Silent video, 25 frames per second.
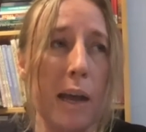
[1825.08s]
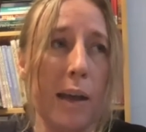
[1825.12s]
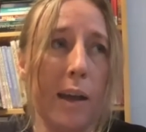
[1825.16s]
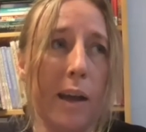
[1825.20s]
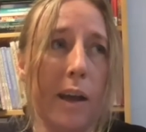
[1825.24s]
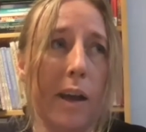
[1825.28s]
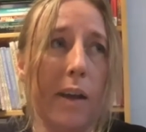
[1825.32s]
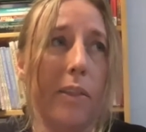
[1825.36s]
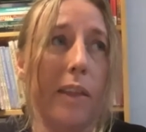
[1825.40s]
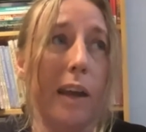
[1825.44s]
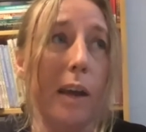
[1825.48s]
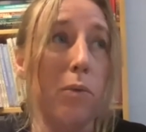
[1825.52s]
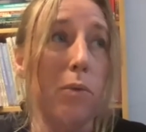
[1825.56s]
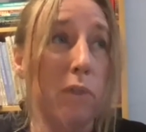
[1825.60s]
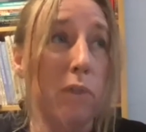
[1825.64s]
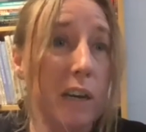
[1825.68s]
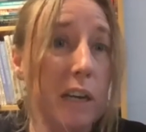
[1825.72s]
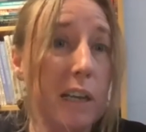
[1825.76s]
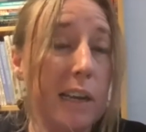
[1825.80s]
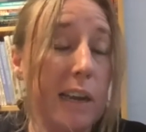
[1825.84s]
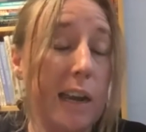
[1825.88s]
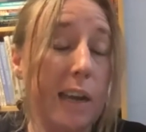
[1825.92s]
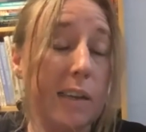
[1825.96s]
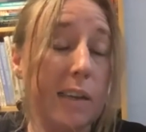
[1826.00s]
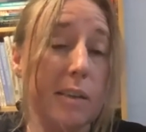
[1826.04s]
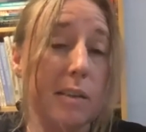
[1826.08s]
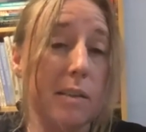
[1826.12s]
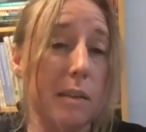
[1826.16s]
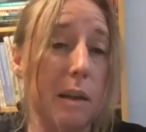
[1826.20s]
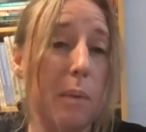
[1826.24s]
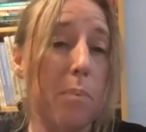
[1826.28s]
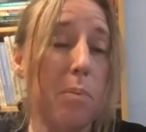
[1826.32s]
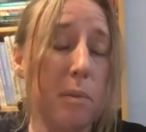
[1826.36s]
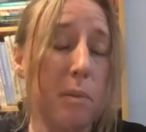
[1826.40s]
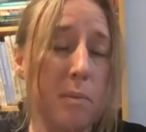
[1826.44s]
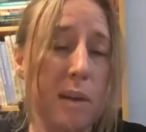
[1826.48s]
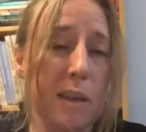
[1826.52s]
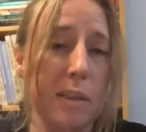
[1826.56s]
they really had to
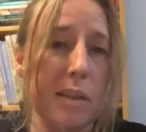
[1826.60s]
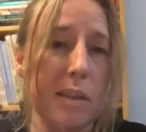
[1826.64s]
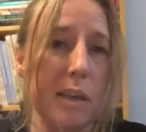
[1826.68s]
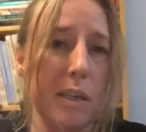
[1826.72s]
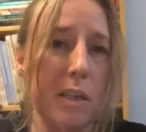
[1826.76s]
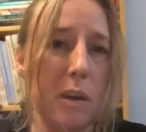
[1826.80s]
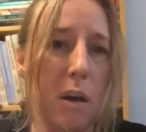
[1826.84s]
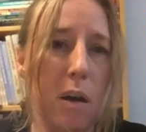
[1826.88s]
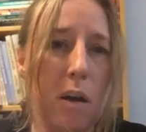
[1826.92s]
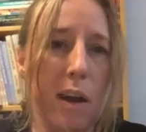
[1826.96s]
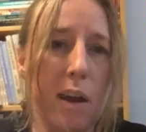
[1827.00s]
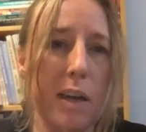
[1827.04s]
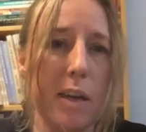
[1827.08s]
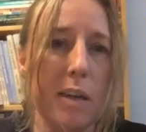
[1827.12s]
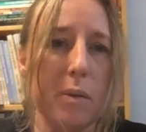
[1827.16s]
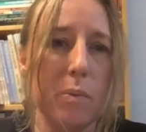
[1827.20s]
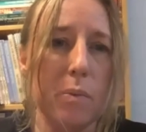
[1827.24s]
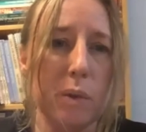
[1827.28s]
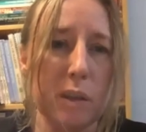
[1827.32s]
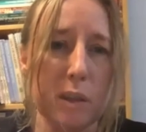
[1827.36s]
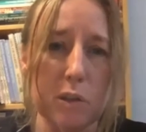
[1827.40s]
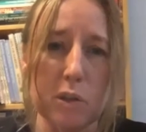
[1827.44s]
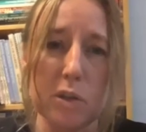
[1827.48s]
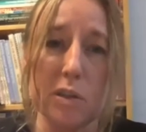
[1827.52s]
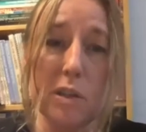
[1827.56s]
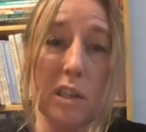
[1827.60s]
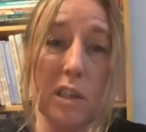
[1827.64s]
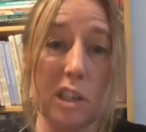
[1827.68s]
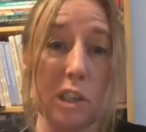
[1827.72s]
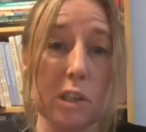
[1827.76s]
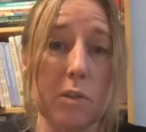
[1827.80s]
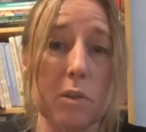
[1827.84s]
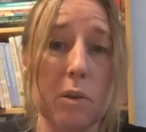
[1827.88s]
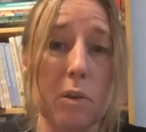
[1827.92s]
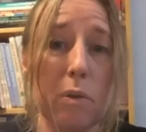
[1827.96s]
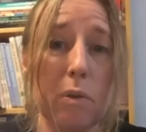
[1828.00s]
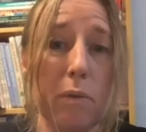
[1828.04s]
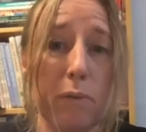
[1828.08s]
supplement their diet with
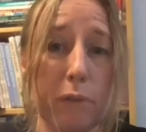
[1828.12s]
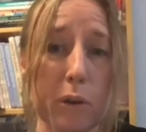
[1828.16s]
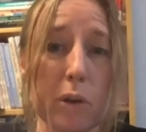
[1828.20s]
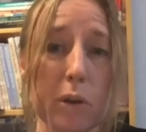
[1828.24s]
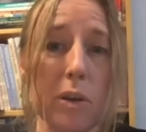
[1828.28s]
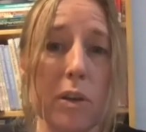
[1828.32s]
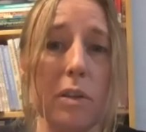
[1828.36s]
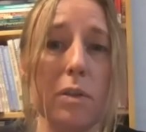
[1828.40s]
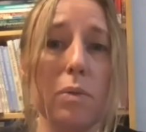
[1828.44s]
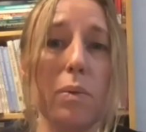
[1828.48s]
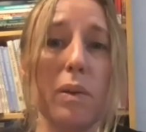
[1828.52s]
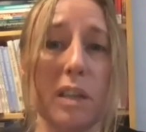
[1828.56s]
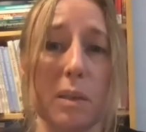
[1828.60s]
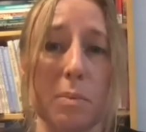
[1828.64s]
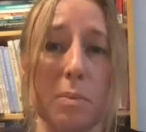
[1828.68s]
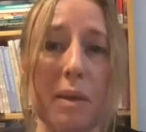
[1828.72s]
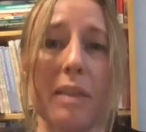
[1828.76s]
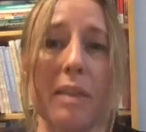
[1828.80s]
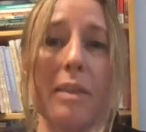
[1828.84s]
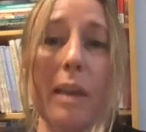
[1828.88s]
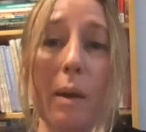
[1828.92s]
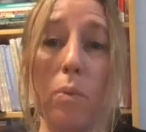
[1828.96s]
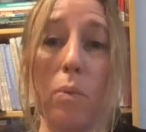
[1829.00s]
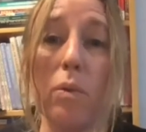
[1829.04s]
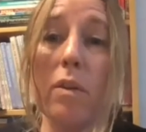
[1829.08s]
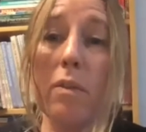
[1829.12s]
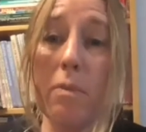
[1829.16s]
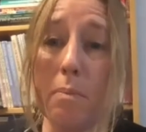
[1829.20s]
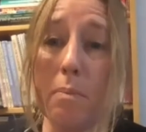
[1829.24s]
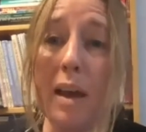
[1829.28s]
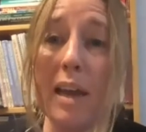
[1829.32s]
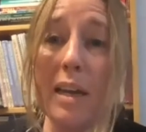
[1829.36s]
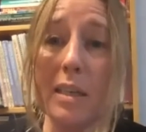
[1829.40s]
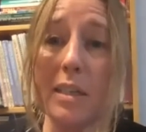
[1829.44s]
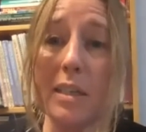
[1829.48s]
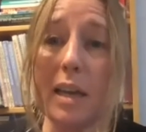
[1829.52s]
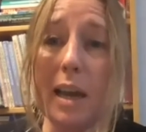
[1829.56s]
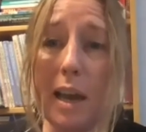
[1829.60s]
traditional foods, which meant they would have
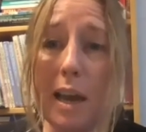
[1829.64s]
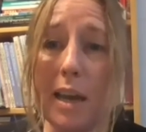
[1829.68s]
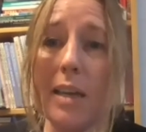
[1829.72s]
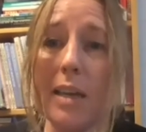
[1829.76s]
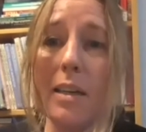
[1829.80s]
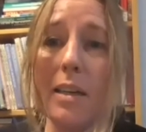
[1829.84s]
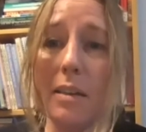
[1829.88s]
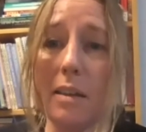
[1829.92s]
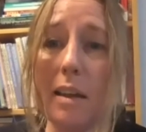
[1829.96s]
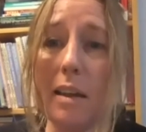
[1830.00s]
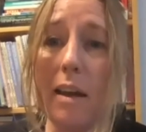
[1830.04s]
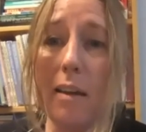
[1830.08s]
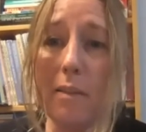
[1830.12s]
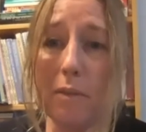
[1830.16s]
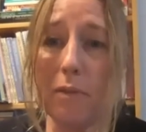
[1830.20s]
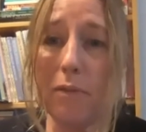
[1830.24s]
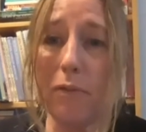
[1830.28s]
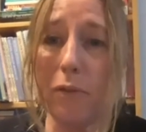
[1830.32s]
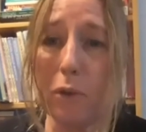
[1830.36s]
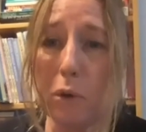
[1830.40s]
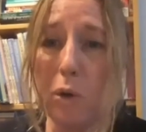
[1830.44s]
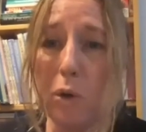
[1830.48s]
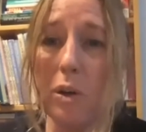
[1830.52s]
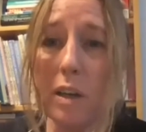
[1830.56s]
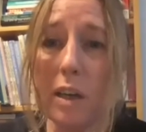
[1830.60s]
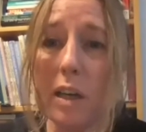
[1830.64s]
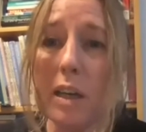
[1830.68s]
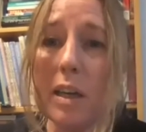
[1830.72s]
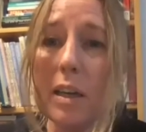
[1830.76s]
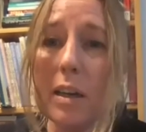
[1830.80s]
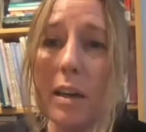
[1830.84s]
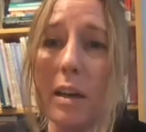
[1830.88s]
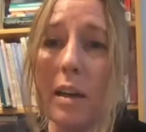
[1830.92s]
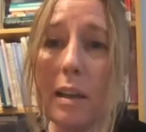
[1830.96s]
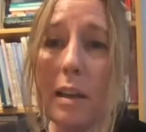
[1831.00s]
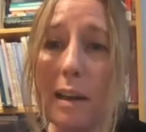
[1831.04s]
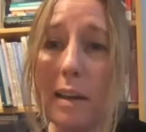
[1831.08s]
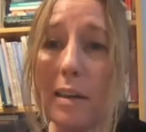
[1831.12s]
maintained that
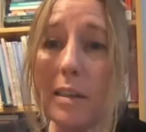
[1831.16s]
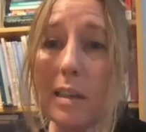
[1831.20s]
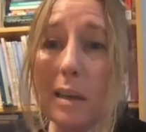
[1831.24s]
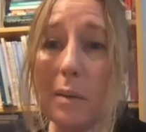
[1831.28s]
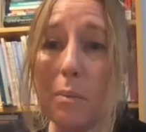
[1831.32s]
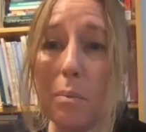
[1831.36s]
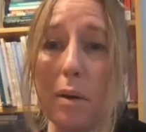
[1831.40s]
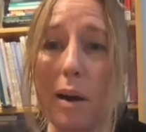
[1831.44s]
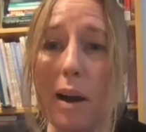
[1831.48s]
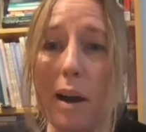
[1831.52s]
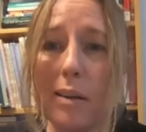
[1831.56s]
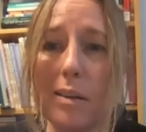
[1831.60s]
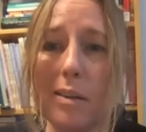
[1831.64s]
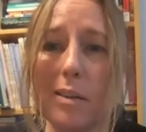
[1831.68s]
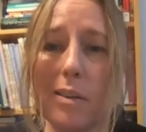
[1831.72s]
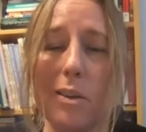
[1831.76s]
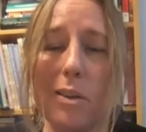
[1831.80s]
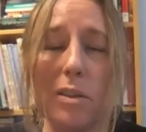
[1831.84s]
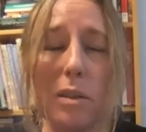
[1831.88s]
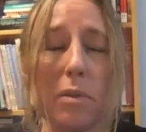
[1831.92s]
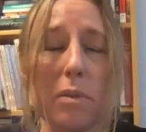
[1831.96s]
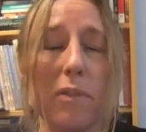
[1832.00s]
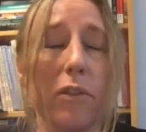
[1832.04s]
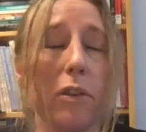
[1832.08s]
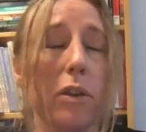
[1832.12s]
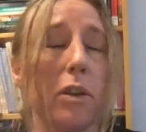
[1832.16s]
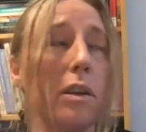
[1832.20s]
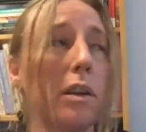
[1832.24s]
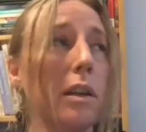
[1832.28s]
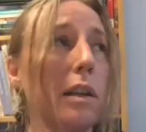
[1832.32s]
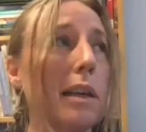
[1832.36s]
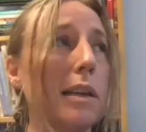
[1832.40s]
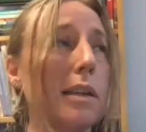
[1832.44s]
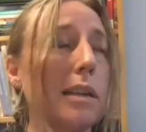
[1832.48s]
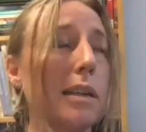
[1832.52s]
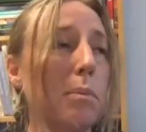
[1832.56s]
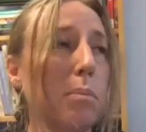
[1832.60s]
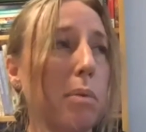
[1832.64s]
those food
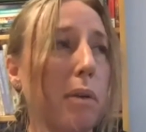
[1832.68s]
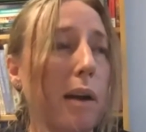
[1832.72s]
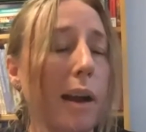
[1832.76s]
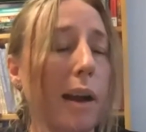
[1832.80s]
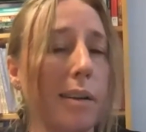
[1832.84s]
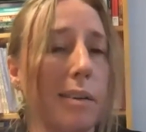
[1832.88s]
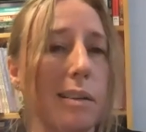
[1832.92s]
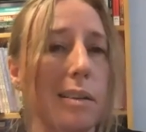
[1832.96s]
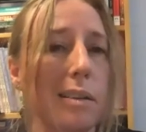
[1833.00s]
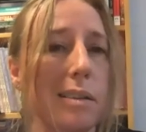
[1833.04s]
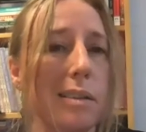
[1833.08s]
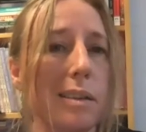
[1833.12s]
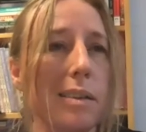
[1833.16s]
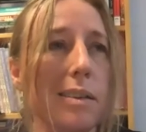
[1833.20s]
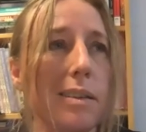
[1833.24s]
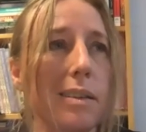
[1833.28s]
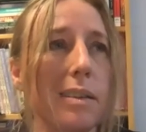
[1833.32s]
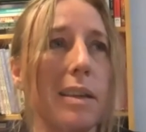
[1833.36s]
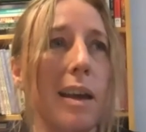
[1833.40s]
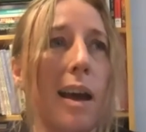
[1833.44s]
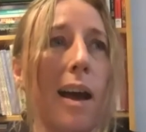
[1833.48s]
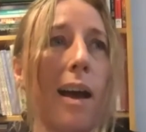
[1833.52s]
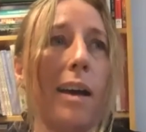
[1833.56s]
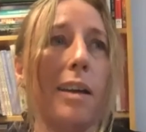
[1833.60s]
collecting practices.